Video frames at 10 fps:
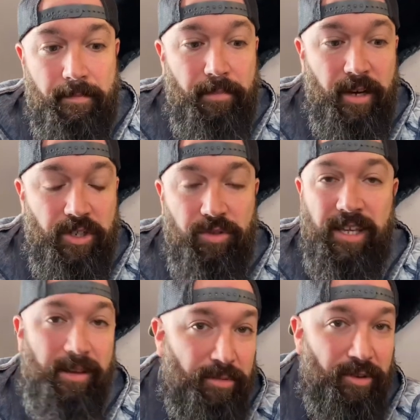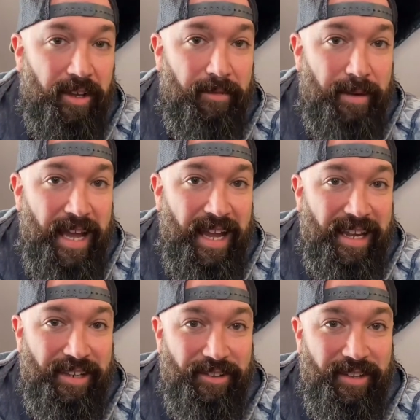but you keep looking
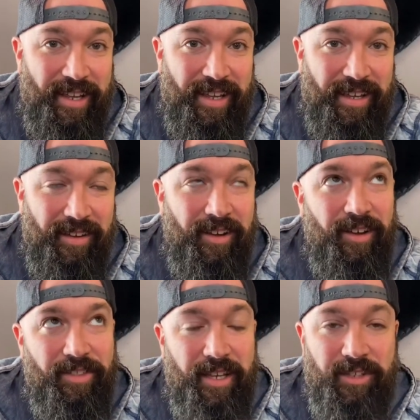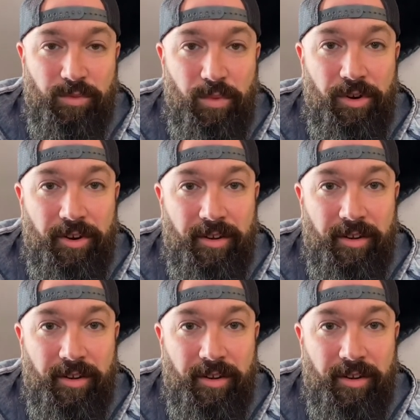back and you're like, oh, things were